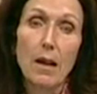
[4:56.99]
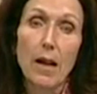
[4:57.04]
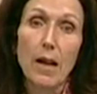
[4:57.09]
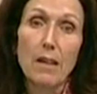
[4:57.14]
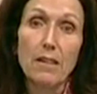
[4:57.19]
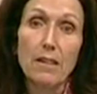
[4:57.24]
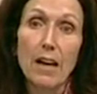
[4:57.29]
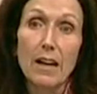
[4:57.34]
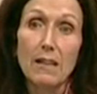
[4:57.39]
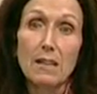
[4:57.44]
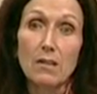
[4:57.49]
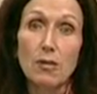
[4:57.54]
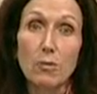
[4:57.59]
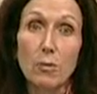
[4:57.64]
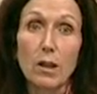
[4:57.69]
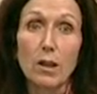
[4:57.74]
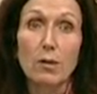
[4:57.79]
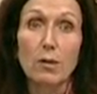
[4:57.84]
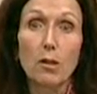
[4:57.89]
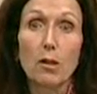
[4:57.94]
And that's
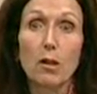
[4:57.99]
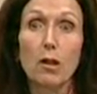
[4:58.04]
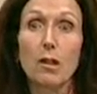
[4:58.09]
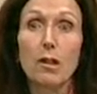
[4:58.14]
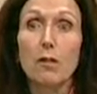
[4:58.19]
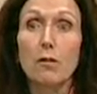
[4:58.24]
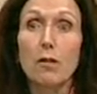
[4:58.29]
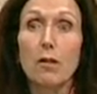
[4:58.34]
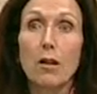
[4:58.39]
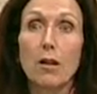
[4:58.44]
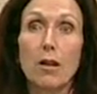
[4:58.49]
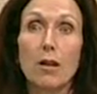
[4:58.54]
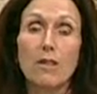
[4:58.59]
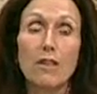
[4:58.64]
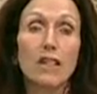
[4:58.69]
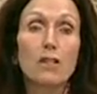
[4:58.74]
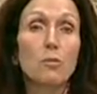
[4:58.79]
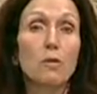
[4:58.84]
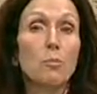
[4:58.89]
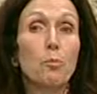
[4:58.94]
what
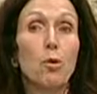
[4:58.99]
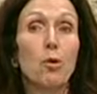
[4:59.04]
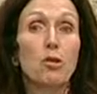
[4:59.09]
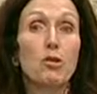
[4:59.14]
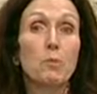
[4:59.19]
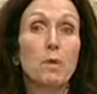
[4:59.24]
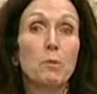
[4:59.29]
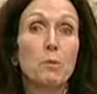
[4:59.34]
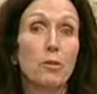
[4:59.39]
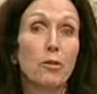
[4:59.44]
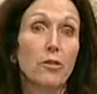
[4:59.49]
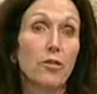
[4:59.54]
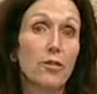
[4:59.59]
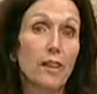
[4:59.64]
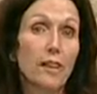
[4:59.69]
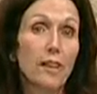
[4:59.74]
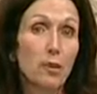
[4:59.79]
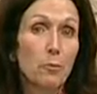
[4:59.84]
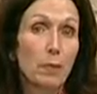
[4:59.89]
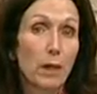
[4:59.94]
most people
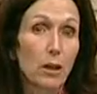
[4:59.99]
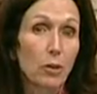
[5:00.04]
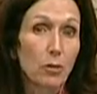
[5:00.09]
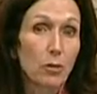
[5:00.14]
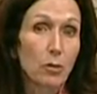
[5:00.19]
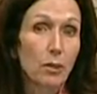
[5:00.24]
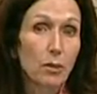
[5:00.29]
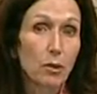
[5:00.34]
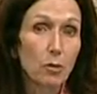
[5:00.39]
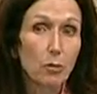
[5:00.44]
think about